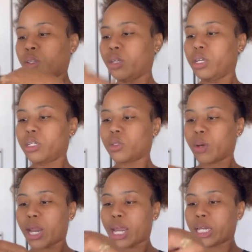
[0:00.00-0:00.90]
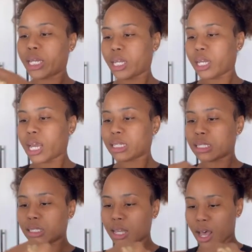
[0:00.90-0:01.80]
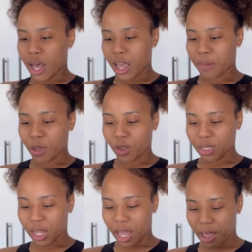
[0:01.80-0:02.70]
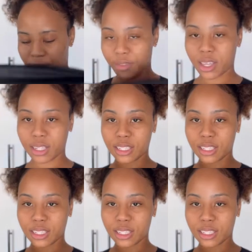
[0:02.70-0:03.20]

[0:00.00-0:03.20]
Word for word: it is what I needed at the time because I have things